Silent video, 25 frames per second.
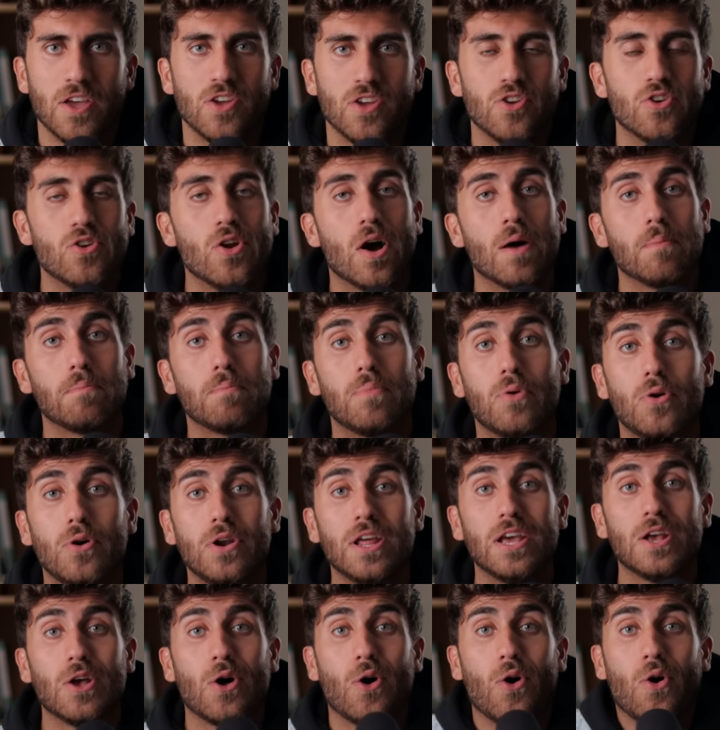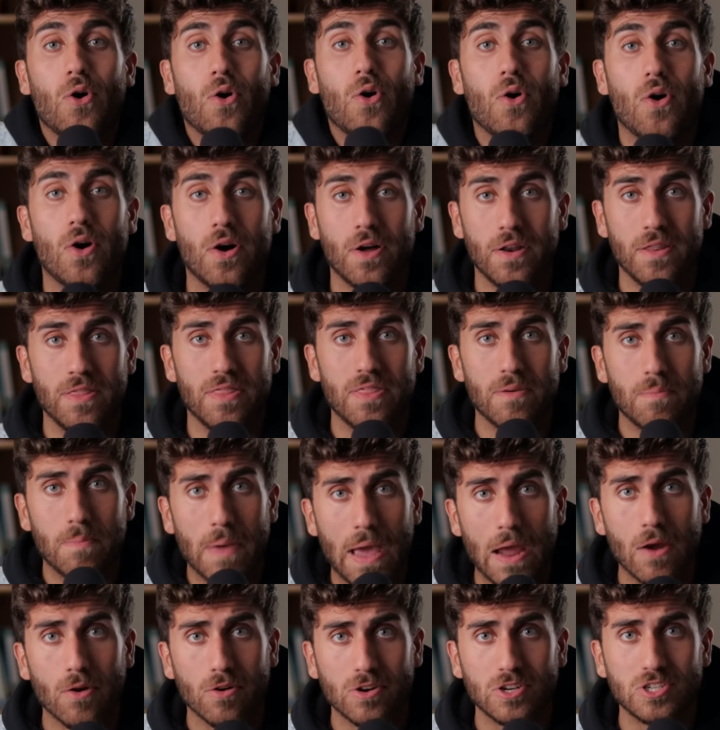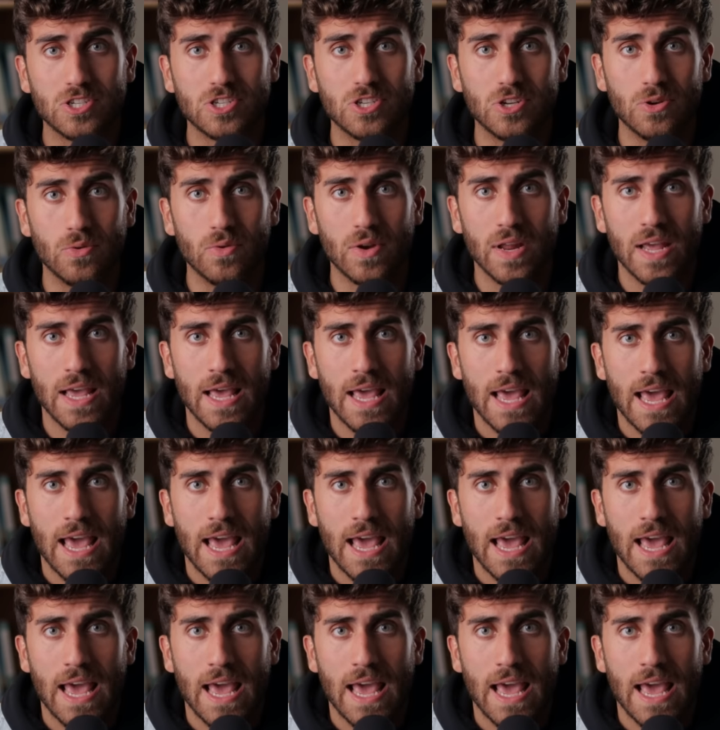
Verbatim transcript: you're not putting on the parachute.